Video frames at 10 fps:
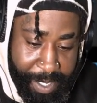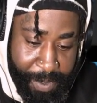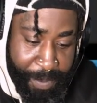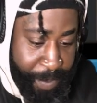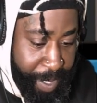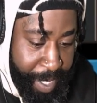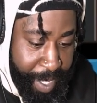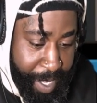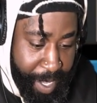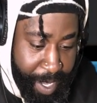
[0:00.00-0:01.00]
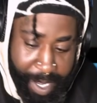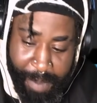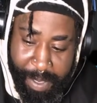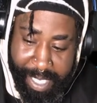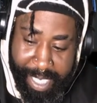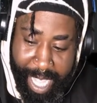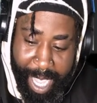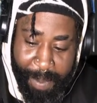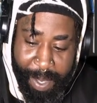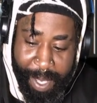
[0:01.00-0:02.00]
So
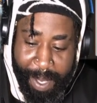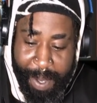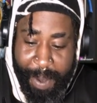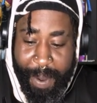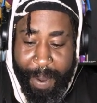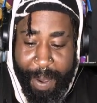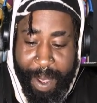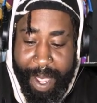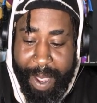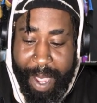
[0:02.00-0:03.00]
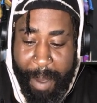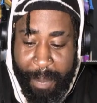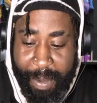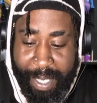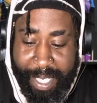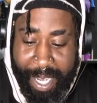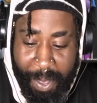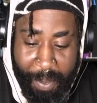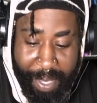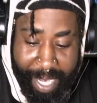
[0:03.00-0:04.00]
Slime Empress,
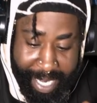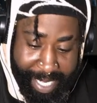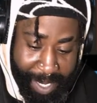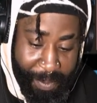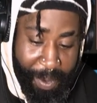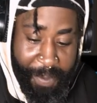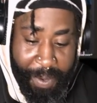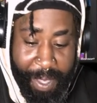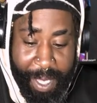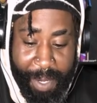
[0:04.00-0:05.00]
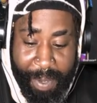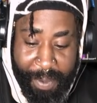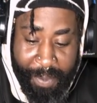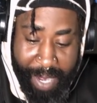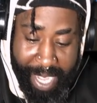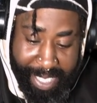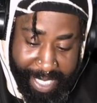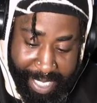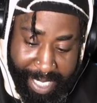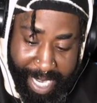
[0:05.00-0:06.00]
another one that I did run for a little bit of while. She
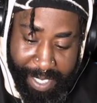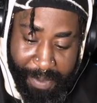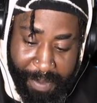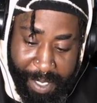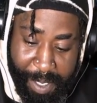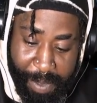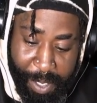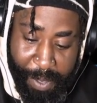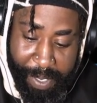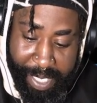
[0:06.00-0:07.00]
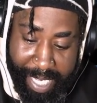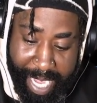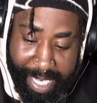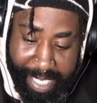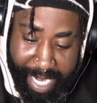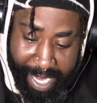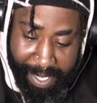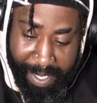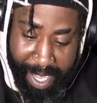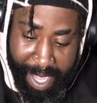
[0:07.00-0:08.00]
has a chance to inflict some slow and attack
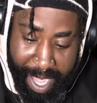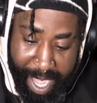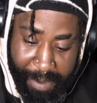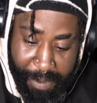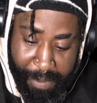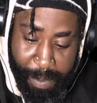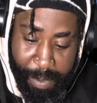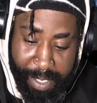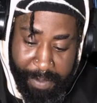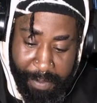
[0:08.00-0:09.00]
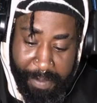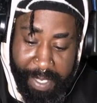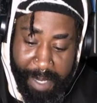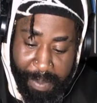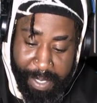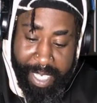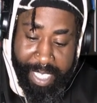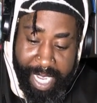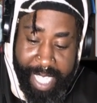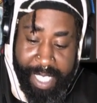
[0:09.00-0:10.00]
down, and a 15%
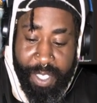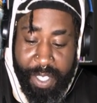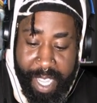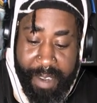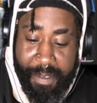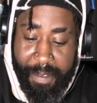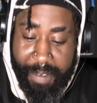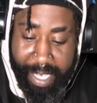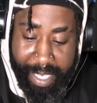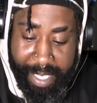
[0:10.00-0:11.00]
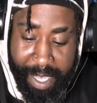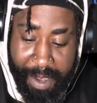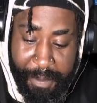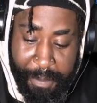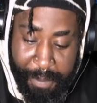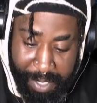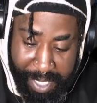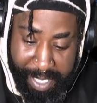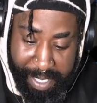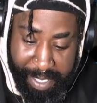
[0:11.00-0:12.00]
chance to inflict
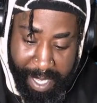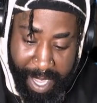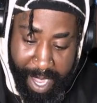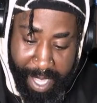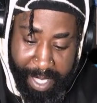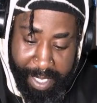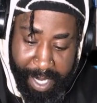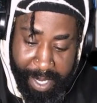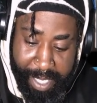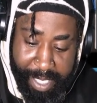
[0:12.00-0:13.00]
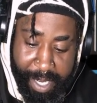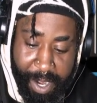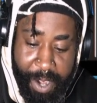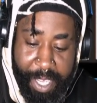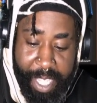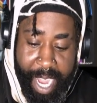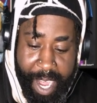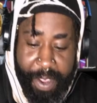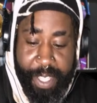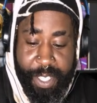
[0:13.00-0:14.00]
freeze on the targets that are already
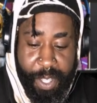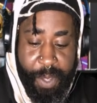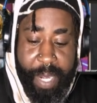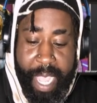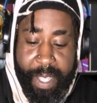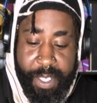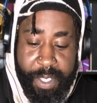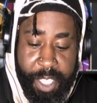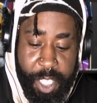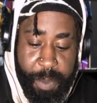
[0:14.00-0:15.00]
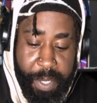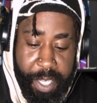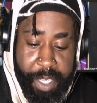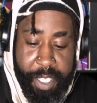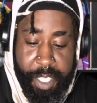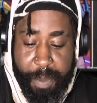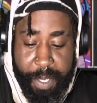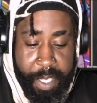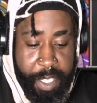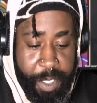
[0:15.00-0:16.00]
carrying slow down. So she's pretty good.
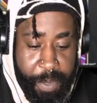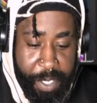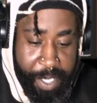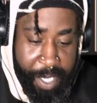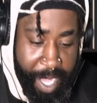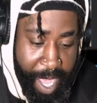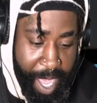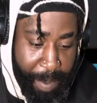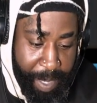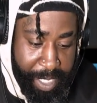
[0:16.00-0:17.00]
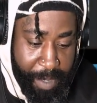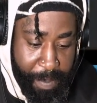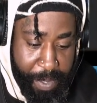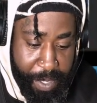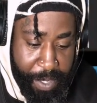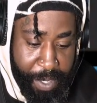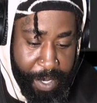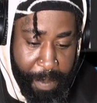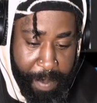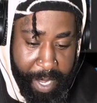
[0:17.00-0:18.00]
I'm actually going to put her
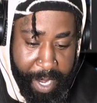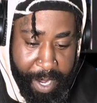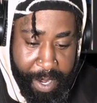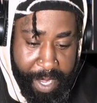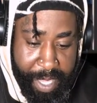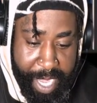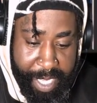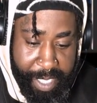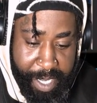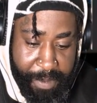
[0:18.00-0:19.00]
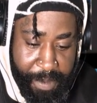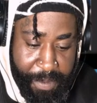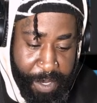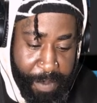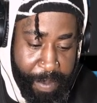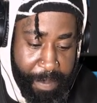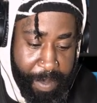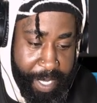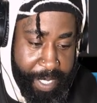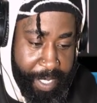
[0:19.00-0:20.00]
up here in the S tier for free-to-play
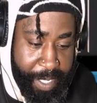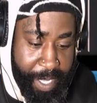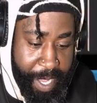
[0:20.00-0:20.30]
plets.